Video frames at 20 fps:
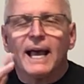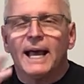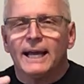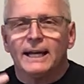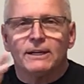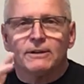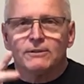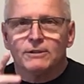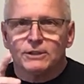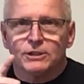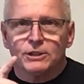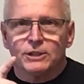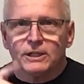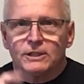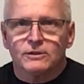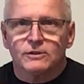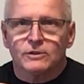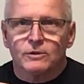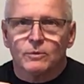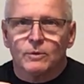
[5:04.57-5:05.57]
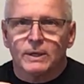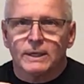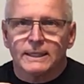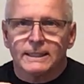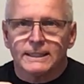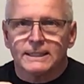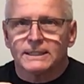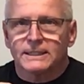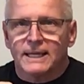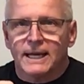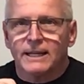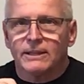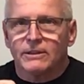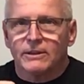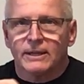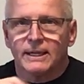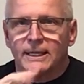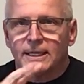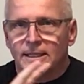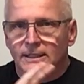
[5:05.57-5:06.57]
kind of the gist of what at least I
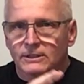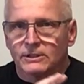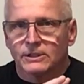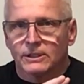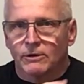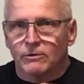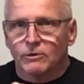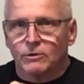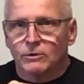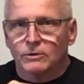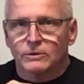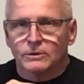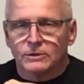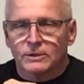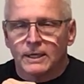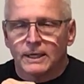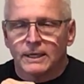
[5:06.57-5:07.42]
think and several